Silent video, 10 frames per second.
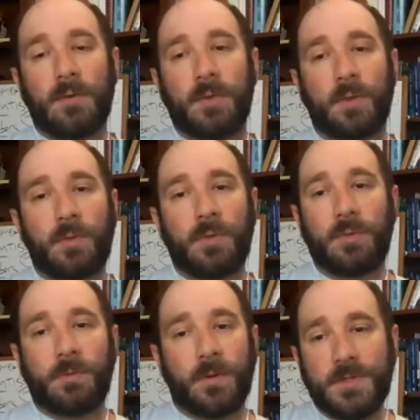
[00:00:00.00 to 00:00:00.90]
you know, the,
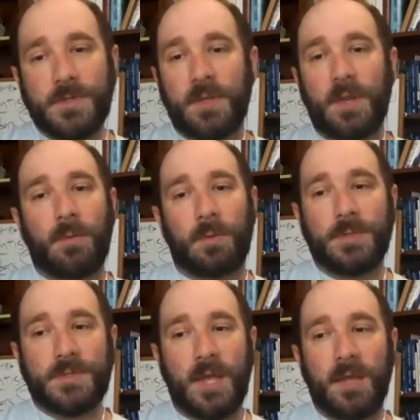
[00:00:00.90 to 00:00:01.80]
the first thing that I would
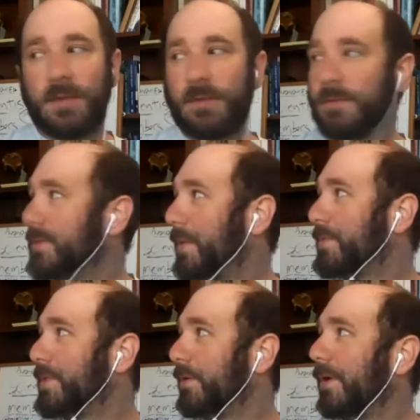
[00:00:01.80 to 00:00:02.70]
always say, step
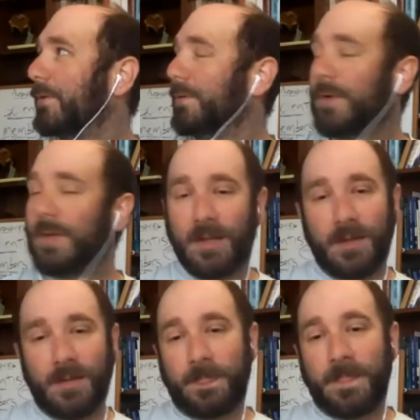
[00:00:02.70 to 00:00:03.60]
zero,
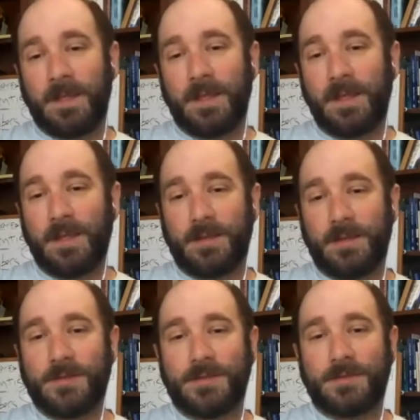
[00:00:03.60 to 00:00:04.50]

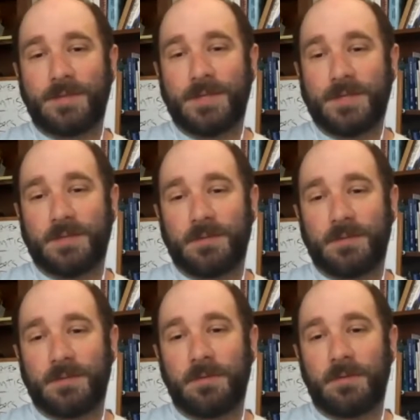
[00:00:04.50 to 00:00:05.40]
is, is
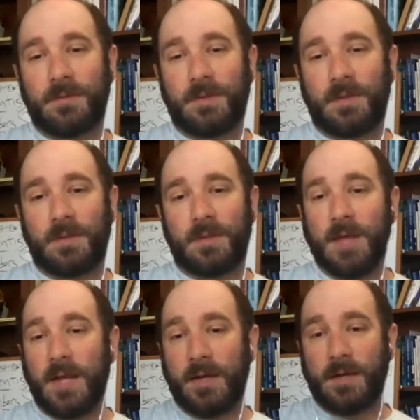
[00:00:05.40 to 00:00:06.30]

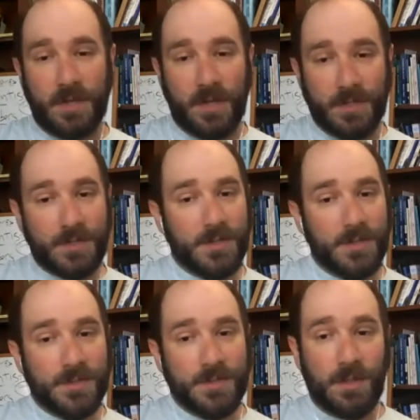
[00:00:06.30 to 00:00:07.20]
contact us at
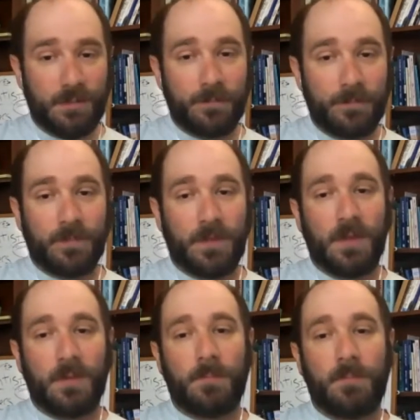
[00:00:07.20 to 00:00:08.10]
NCSE
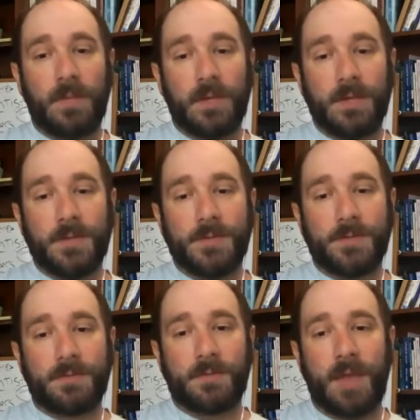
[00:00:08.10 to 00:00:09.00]
because
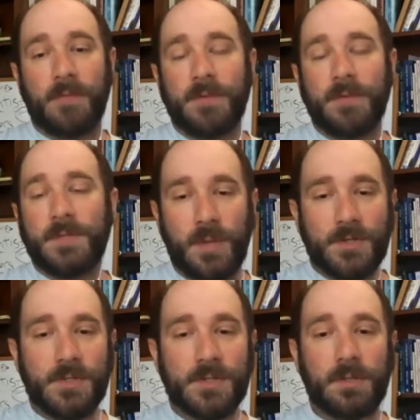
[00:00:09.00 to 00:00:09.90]
every
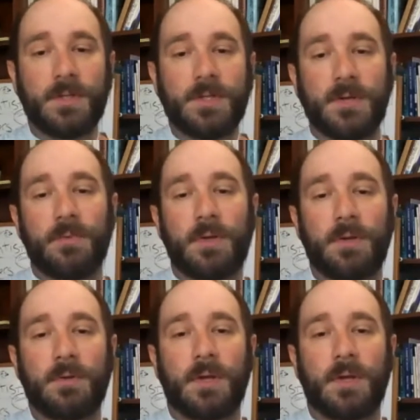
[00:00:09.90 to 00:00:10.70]
situation is a little bit different.